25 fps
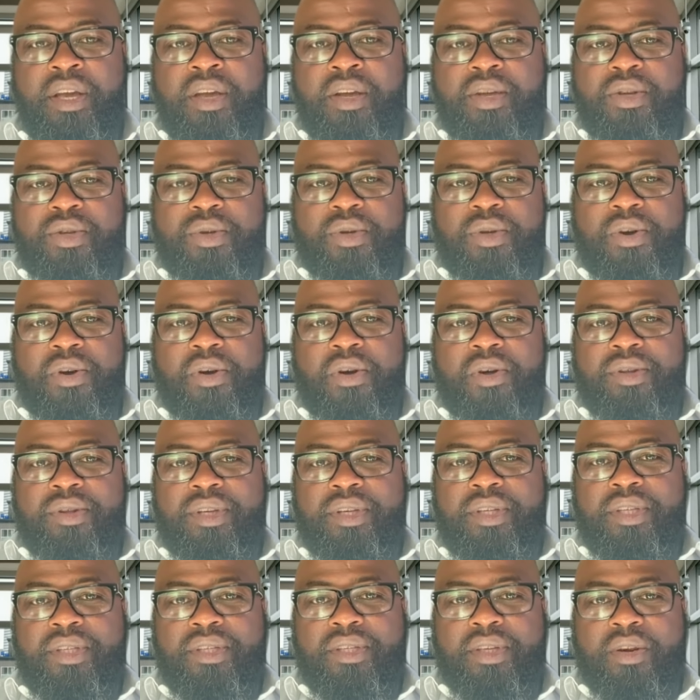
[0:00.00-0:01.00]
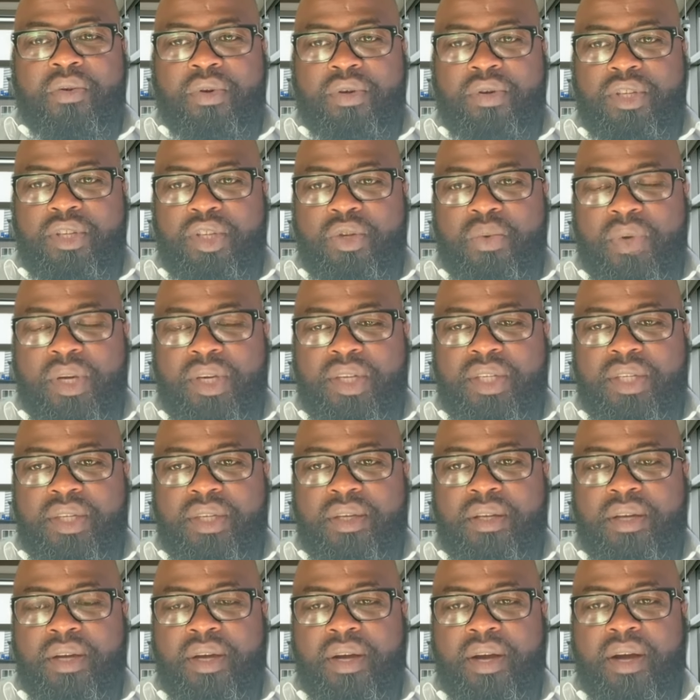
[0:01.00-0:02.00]
So this is a
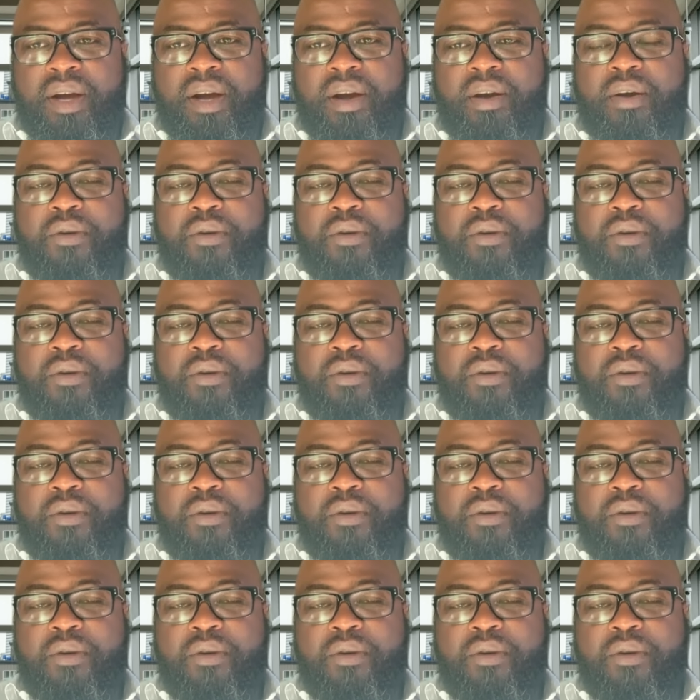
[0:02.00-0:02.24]
continuation uh,